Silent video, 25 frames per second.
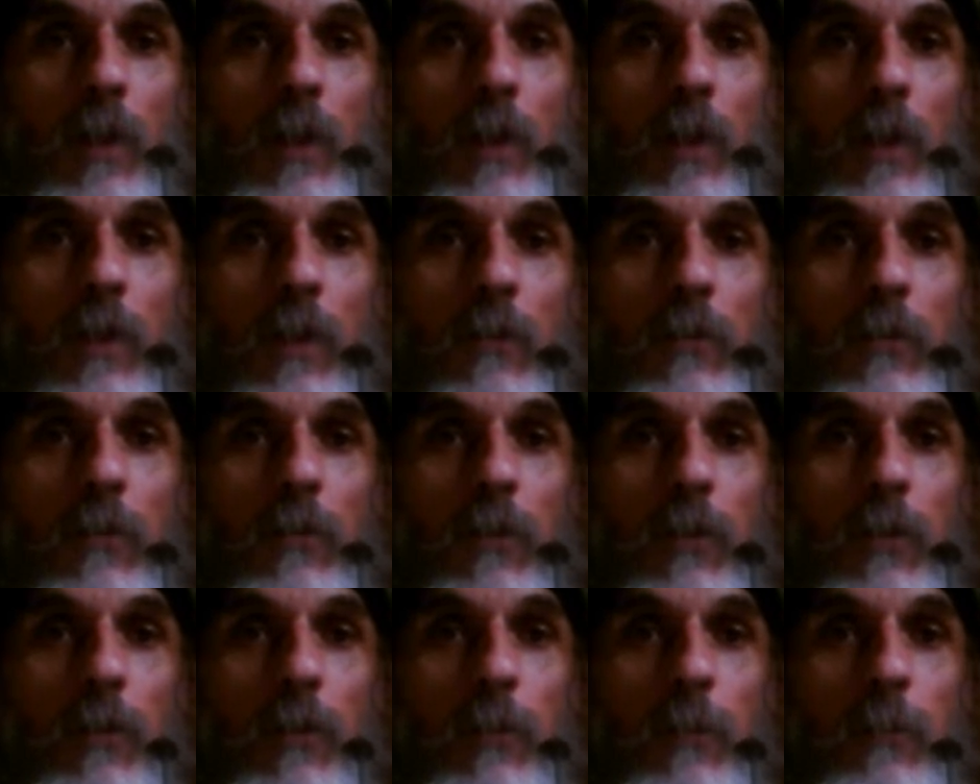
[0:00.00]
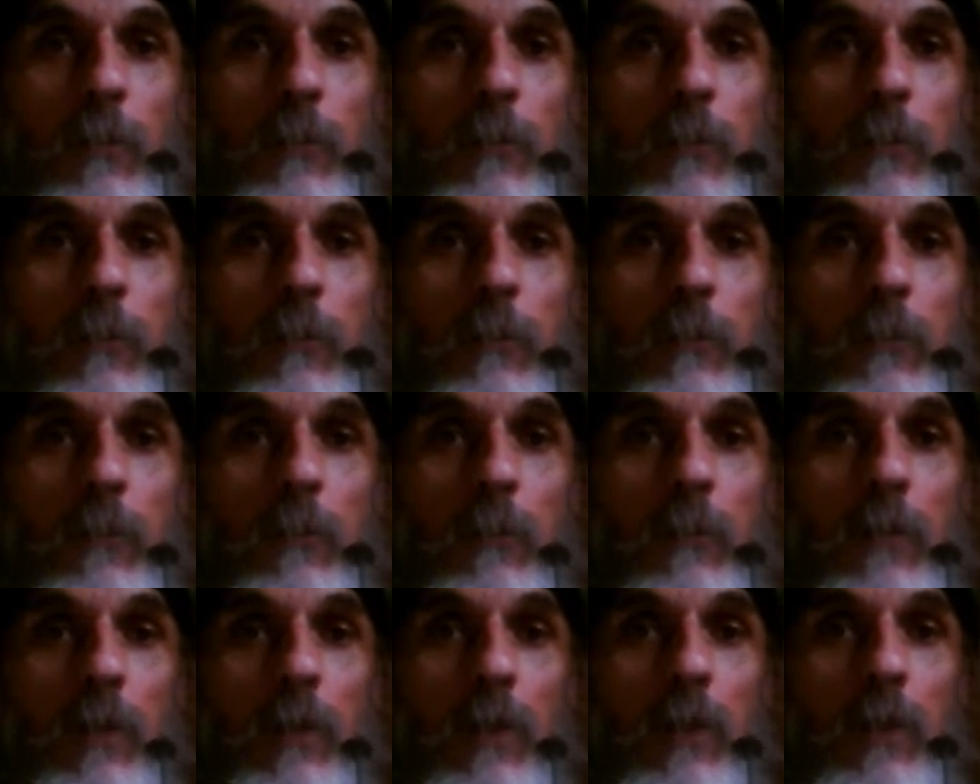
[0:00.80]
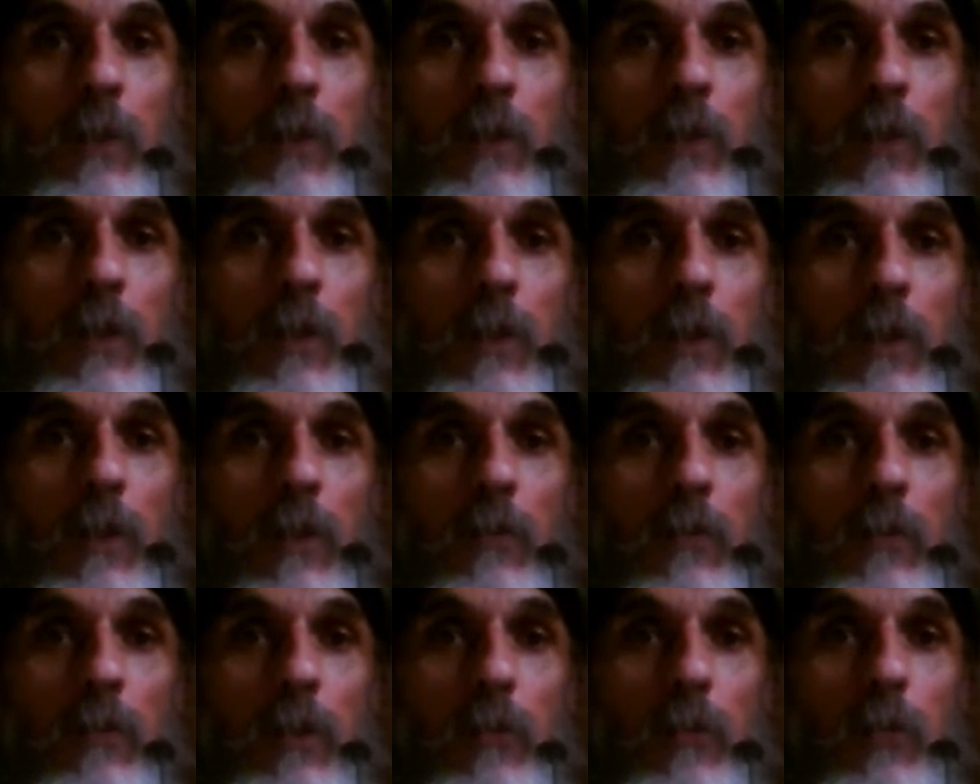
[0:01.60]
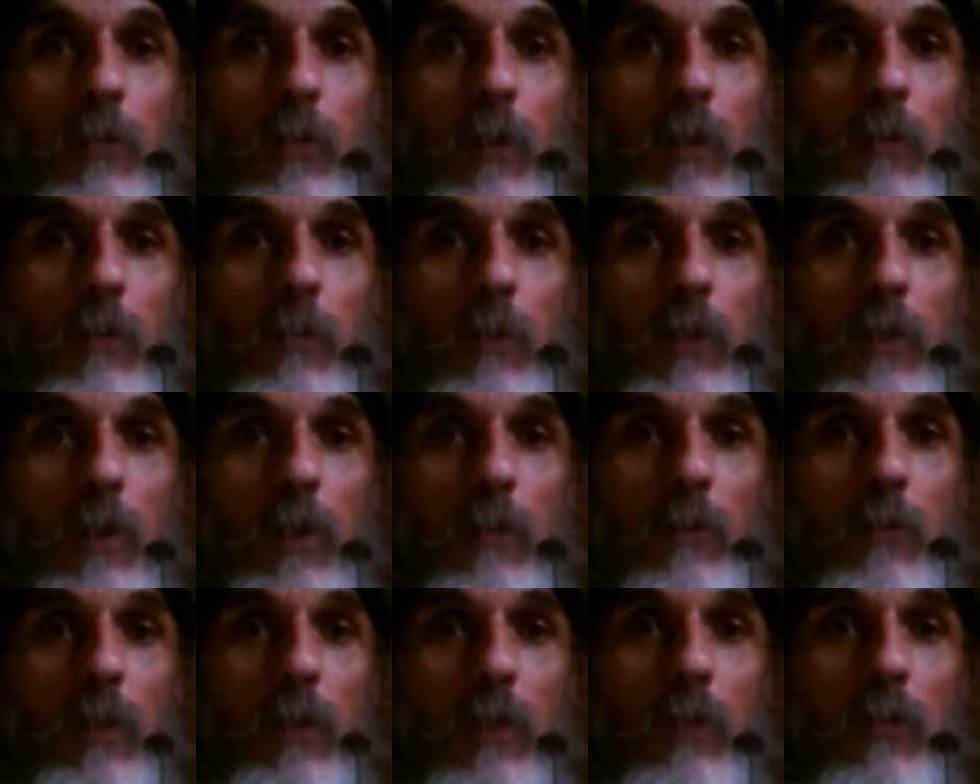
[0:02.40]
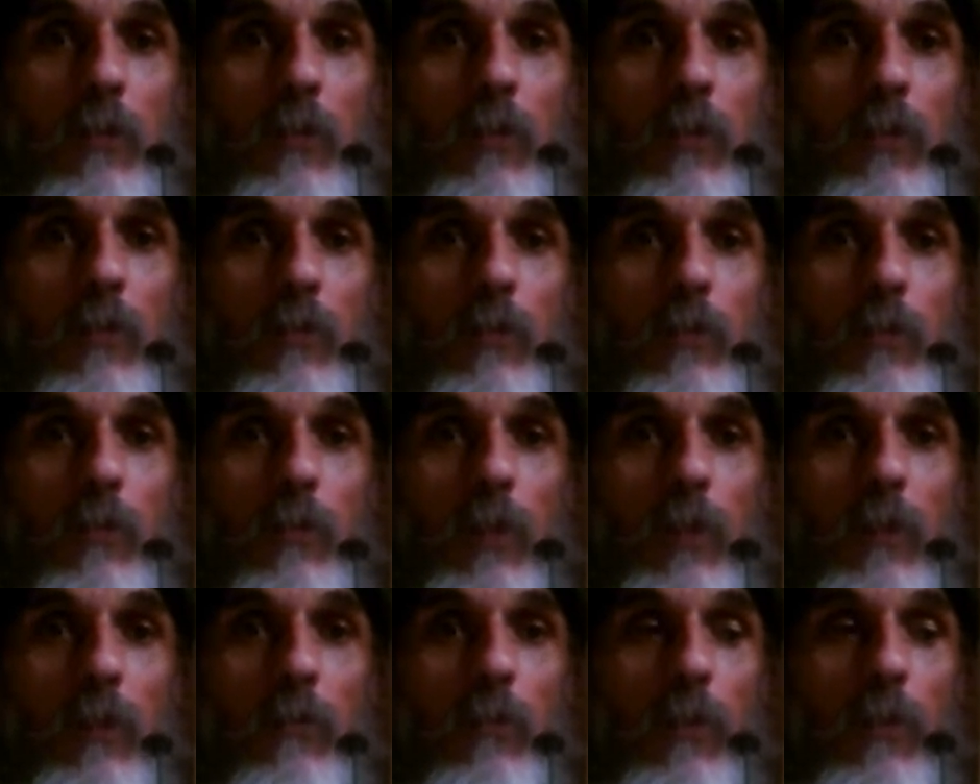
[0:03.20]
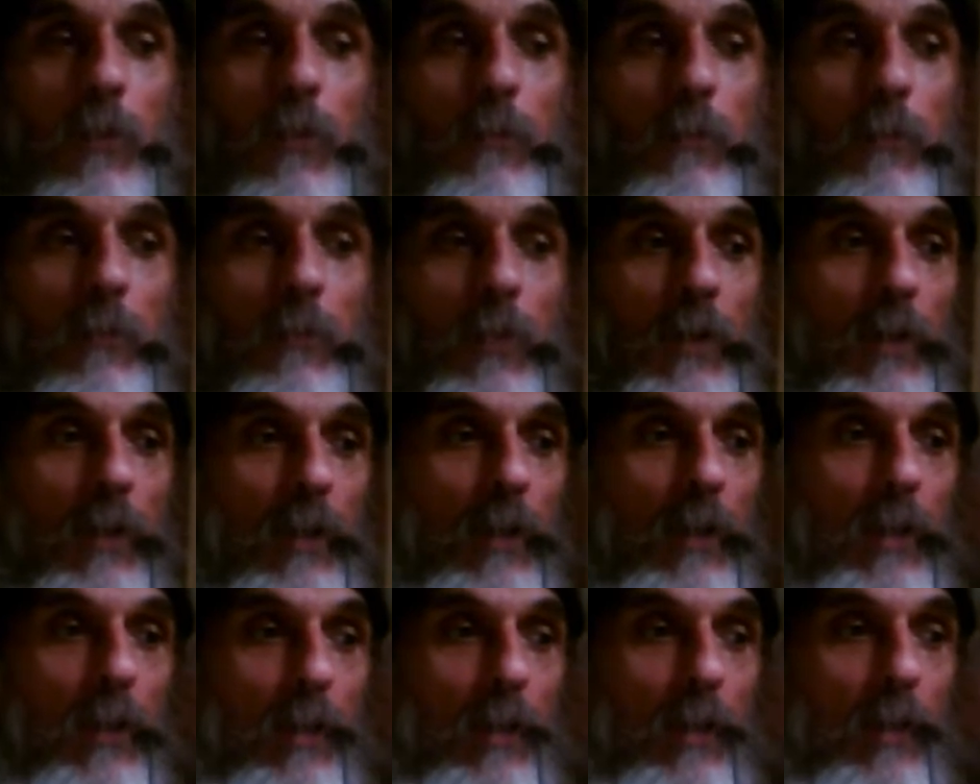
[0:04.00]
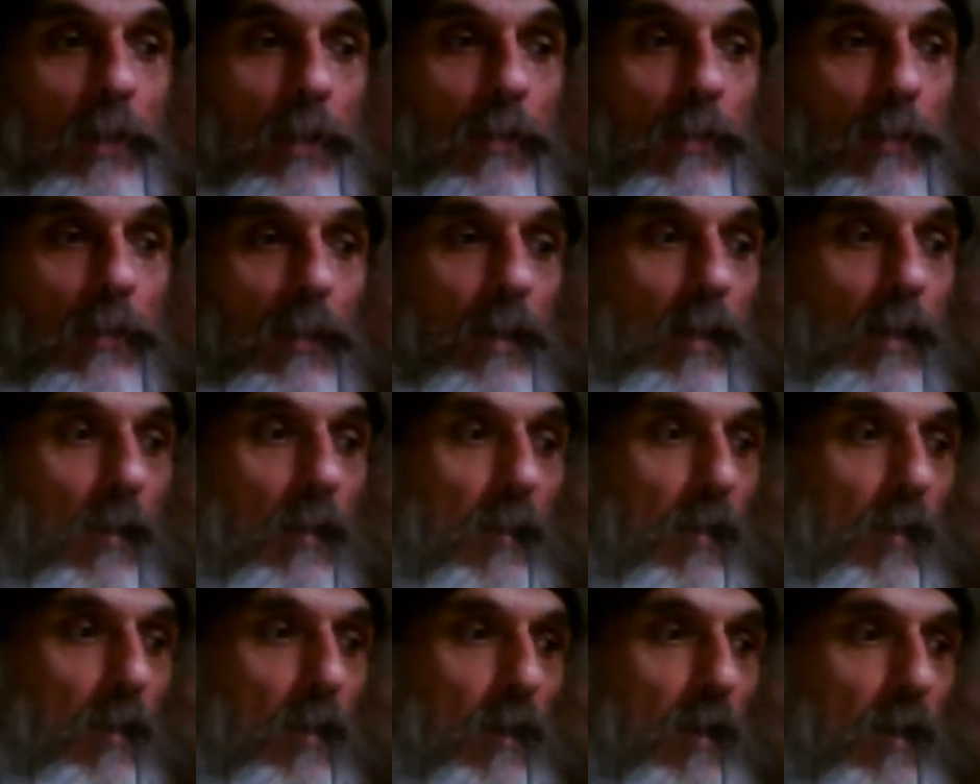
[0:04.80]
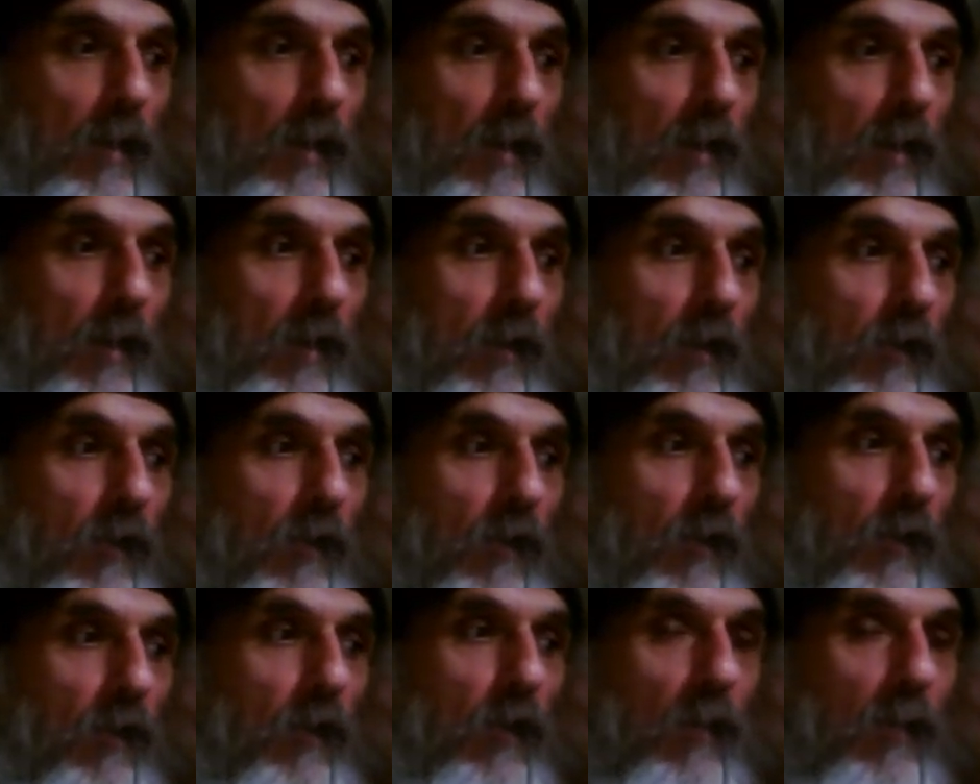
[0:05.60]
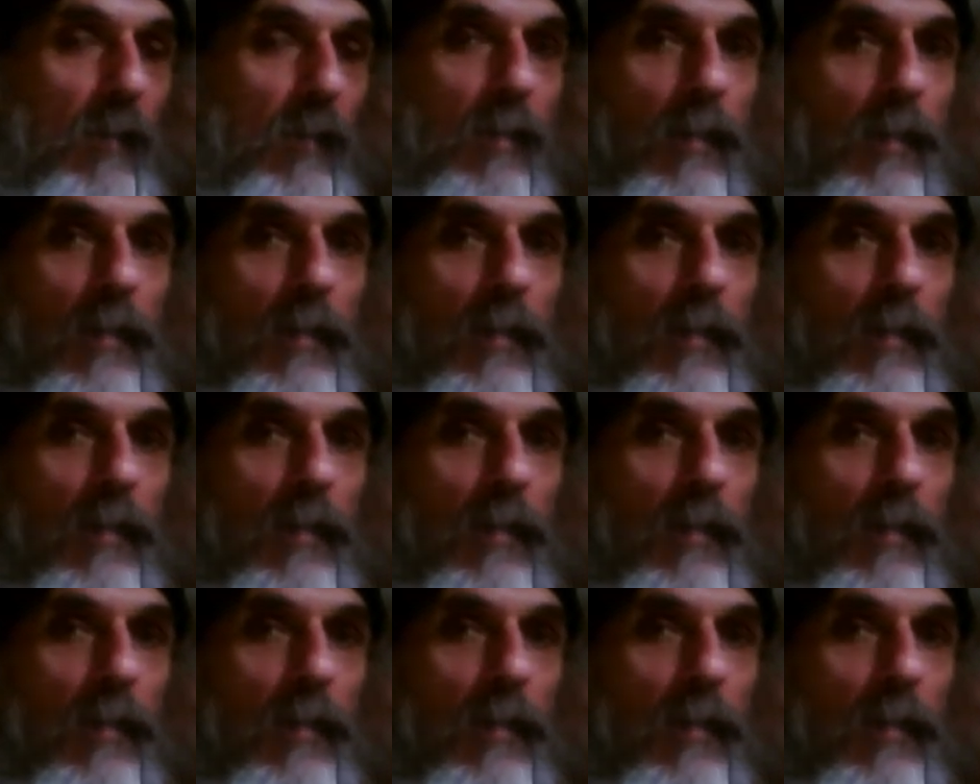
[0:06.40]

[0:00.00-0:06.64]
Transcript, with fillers: And um, yes, that's one book I'm going to just read from. And the other is...